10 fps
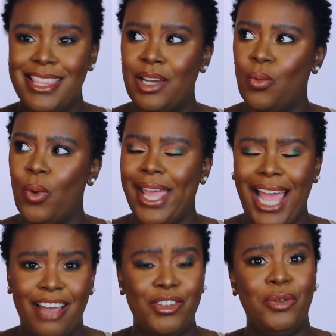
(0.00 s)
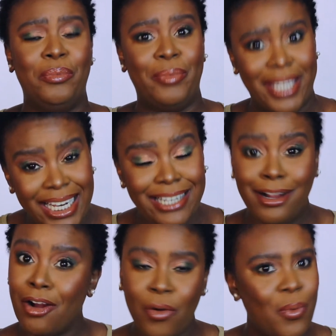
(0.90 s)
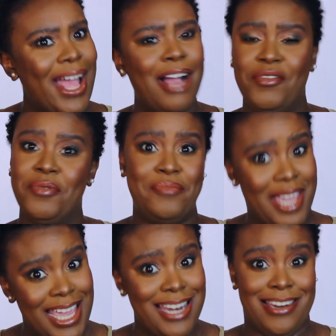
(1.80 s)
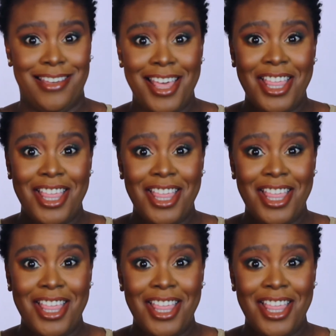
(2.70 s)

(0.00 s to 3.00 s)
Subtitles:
then where have you been, girl? Where have you been?